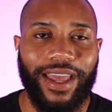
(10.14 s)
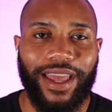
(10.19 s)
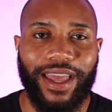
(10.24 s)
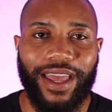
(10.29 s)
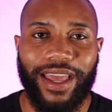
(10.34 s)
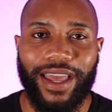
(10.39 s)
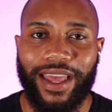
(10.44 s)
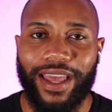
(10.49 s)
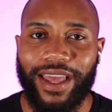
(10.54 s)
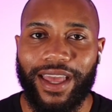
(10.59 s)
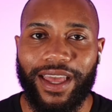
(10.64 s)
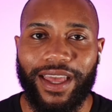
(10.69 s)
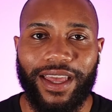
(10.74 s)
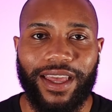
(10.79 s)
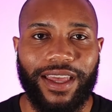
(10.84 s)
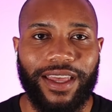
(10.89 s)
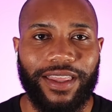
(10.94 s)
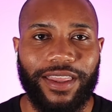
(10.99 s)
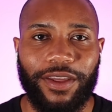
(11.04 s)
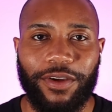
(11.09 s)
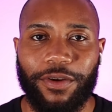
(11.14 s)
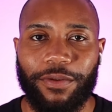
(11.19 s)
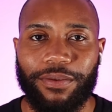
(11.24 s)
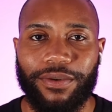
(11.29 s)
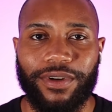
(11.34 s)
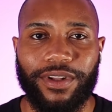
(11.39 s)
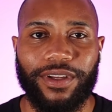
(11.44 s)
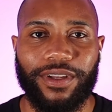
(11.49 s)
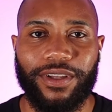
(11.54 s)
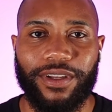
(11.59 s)
and they were
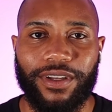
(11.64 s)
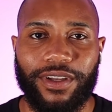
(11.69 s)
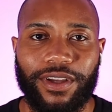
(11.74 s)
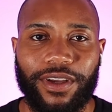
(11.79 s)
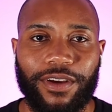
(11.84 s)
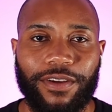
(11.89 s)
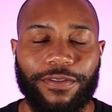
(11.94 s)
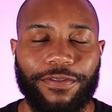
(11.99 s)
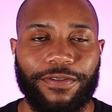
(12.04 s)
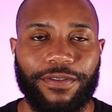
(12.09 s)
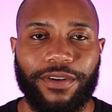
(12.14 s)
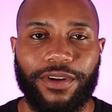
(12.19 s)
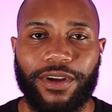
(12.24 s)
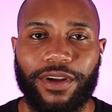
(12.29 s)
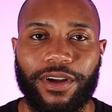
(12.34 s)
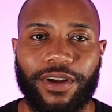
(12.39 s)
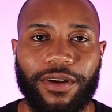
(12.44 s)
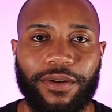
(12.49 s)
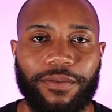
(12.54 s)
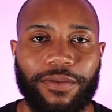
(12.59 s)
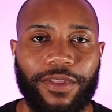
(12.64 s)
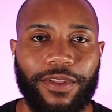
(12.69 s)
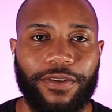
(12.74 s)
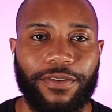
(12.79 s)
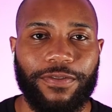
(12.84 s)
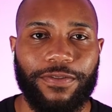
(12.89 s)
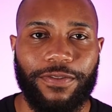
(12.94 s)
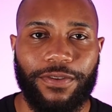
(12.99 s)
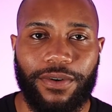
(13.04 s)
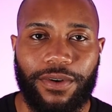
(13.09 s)
pretty good, from the
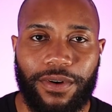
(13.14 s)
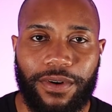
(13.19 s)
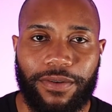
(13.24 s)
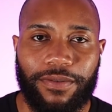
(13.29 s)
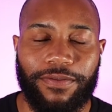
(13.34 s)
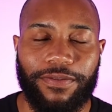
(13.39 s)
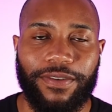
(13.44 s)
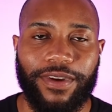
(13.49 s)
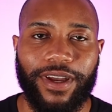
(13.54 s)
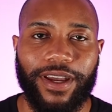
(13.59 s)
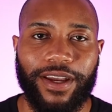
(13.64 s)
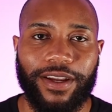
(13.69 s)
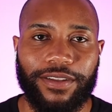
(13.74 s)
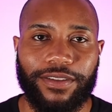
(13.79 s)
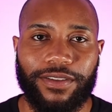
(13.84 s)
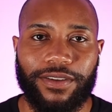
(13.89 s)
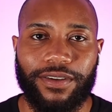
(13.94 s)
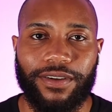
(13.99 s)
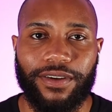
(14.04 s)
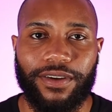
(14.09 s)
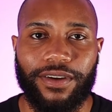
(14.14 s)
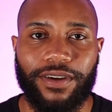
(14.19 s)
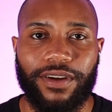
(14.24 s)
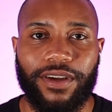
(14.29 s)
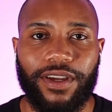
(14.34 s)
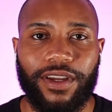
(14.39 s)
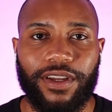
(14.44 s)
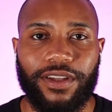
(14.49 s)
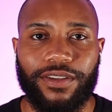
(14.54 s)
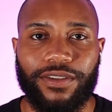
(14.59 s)
form factor
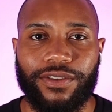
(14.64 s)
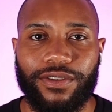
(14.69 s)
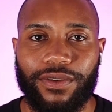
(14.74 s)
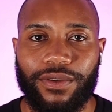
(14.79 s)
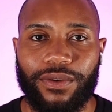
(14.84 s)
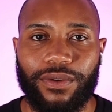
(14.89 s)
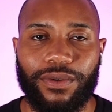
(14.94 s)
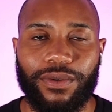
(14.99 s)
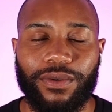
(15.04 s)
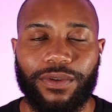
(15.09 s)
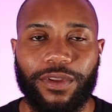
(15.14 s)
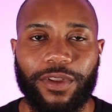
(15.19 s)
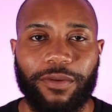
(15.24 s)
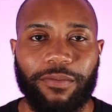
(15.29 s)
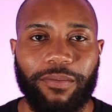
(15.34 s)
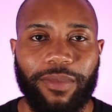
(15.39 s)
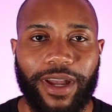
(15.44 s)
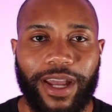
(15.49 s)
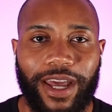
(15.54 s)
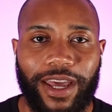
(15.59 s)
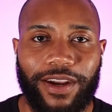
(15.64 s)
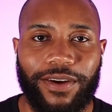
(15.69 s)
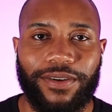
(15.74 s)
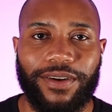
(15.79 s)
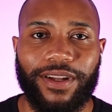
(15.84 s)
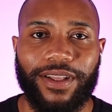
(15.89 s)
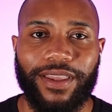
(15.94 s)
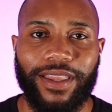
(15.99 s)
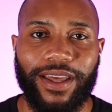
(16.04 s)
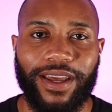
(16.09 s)
to the
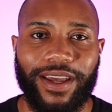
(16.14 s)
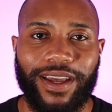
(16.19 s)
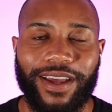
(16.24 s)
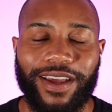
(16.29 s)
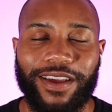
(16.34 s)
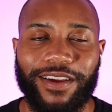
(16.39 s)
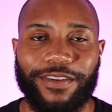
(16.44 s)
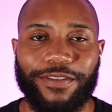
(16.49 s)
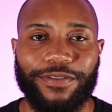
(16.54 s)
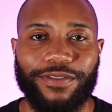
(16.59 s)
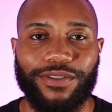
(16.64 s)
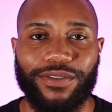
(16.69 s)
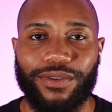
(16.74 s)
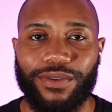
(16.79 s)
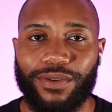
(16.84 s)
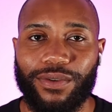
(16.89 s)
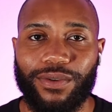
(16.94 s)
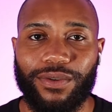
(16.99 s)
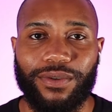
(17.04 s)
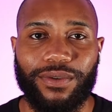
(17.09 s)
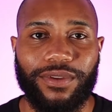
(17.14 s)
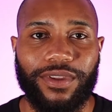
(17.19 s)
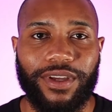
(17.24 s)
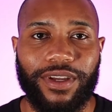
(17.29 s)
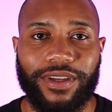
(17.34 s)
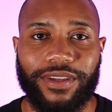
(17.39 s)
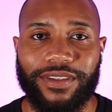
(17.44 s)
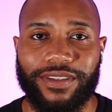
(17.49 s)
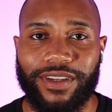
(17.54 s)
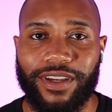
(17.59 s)
battery life to
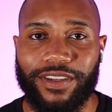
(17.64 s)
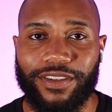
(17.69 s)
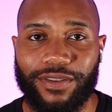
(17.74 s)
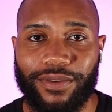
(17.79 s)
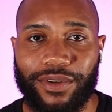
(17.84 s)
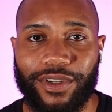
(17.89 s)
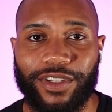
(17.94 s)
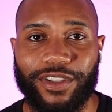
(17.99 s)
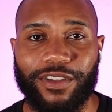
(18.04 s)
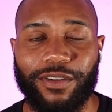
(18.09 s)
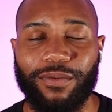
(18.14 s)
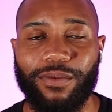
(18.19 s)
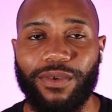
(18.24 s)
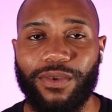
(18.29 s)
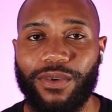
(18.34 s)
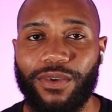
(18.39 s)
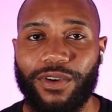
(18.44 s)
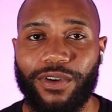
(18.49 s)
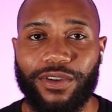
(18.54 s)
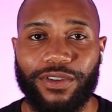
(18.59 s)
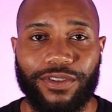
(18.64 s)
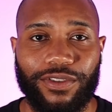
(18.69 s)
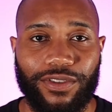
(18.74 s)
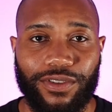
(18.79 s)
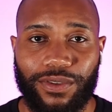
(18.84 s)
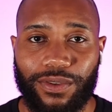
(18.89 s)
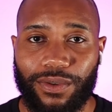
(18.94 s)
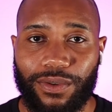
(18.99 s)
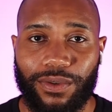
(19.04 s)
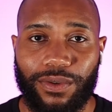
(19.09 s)
the accessory support
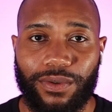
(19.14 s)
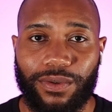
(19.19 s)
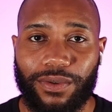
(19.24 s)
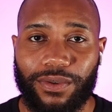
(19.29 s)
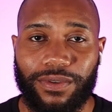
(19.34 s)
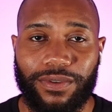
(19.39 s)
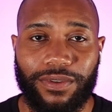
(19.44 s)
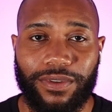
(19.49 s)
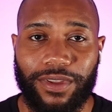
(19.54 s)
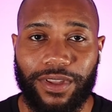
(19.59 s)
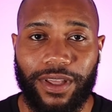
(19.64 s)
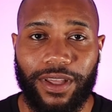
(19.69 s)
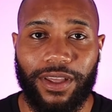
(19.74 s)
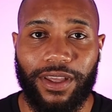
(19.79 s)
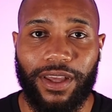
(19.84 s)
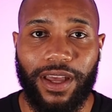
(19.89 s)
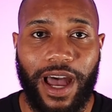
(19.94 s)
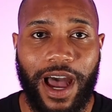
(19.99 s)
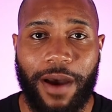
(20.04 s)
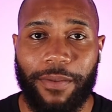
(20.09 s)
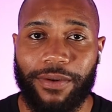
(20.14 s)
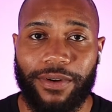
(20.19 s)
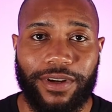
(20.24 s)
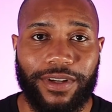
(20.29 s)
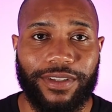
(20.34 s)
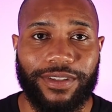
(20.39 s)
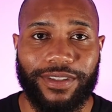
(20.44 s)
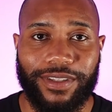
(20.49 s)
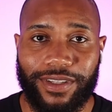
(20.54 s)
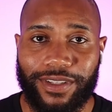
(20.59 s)
to the
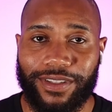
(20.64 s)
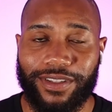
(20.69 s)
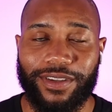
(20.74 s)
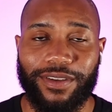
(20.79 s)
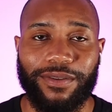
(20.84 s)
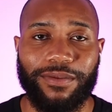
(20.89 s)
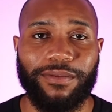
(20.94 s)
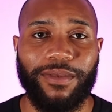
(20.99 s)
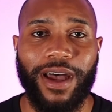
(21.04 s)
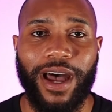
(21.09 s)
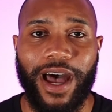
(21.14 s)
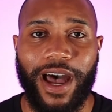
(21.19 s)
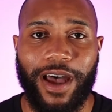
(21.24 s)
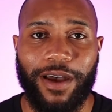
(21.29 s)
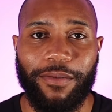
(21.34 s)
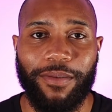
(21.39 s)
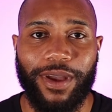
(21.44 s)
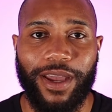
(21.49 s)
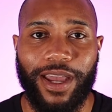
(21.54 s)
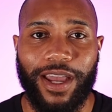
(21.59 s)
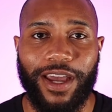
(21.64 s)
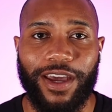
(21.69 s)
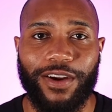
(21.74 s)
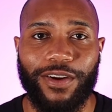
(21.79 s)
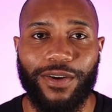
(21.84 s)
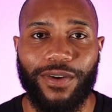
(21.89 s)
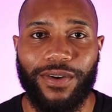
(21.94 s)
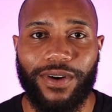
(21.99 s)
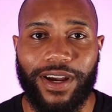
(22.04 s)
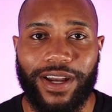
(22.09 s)
operating system, iPad
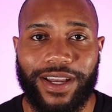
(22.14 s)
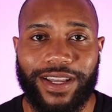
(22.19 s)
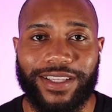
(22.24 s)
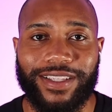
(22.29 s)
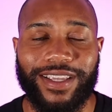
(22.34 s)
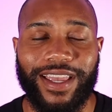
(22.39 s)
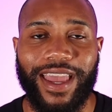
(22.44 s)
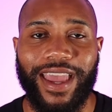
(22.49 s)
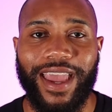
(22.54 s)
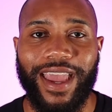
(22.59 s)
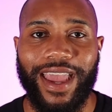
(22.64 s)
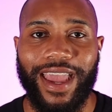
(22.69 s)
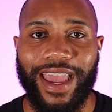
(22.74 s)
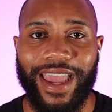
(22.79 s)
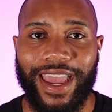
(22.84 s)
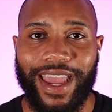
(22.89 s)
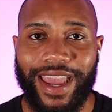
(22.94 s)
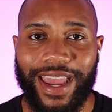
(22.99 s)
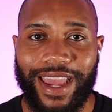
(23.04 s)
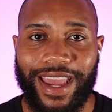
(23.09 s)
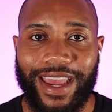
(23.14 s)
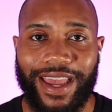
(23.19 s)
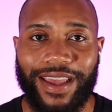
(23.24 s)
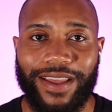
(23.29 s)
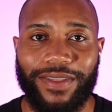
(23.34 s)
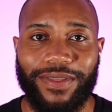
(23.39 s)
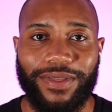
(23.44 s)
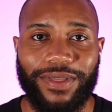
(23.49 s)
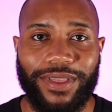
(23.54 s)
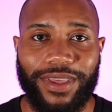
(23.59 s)
OS,
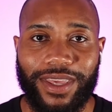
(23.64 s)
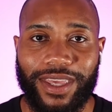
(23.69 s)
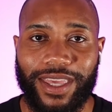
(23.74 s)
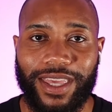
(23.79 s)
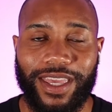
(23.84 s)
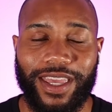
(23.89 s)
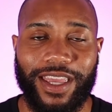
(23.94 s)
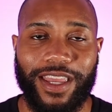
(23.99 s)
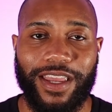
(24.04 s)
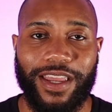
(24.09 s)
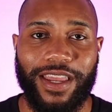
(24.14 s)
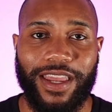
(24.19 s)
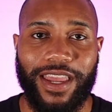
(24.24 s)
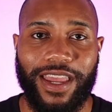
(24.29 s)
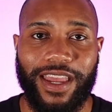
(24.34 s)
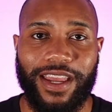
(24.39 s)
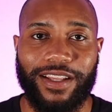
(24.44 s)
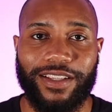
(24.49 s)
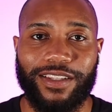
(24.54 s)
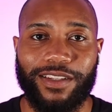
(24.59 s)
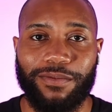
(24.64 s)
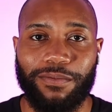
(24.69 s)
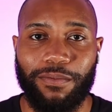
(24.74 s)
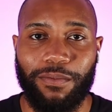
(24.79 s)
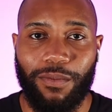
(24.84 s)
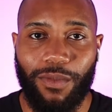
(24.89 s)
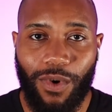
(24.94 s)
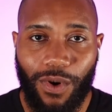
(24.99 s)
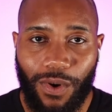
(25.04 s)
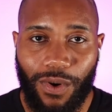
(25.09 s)
and the "it's
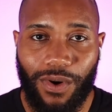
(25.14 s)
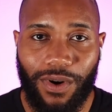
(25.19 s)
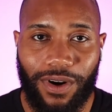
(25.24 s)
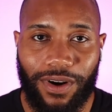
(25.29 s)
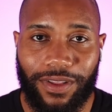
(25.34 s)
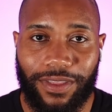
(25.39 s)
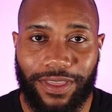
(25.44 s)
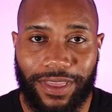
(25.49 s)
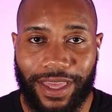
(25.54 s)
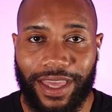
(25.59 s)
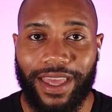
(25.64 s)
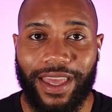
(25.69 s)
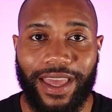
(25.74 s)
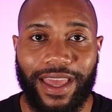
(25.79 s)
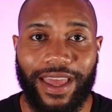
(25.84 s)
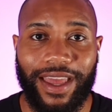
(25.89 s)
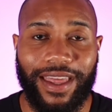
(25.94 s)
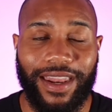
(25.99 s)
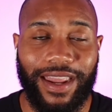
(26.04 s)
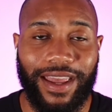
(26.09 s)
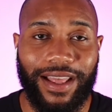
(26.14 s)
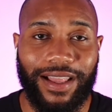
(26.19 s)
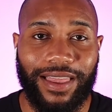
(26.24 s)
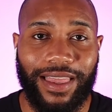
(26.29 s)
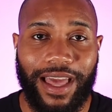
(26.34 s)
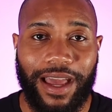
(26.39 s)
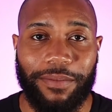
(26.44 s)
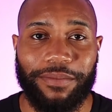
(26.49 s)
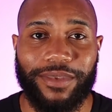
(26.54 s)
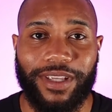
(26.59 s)
more than a
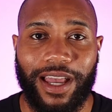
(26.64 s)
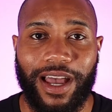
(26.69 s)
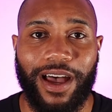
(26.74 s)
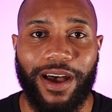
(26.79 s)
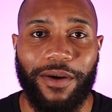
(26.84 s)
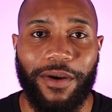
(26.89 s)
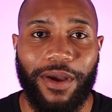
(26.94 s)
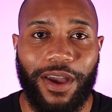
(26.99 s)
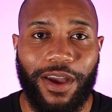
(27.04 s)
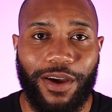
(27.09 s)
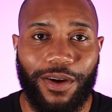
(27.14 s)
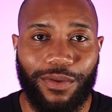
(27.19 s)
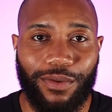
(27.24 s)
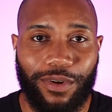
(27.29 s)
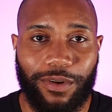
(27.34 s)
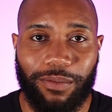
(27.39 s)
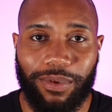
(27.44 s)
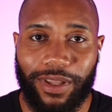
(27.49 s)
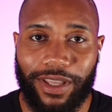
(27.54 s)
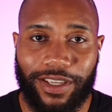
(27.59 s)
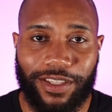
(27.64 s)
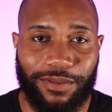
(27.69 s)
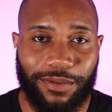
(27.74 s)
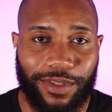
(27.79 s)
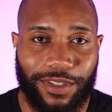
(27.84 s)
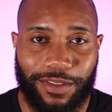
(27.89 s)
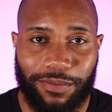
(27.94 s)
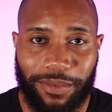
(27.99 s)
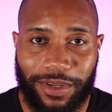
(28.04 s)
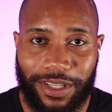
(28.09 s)
laptop"
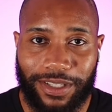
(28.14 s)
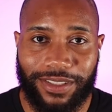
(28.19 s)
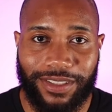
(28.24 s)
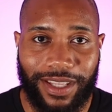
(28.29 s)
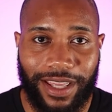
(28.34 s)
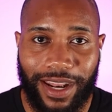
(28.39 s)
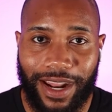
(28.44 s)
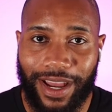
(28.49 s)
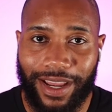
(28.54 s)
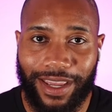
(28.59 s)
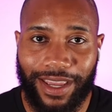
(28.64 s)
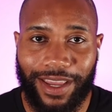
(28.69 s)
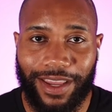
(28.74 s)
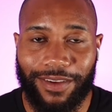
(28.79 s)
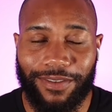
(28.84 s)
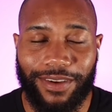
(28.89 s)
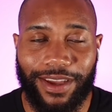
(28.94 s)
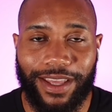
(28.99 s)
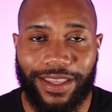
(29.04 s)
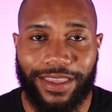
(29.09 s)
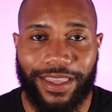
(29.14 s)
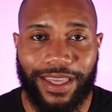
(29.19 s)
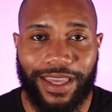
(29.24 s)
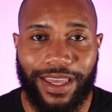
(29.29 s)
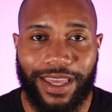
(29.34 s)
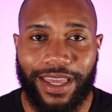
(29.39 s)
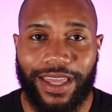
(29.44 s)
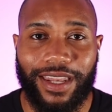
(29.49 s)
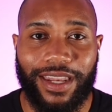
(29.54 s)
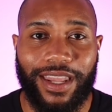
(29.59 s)
replacement speech that I gave at the
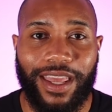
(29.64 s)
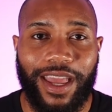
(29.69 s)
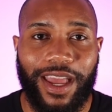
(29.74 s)
end.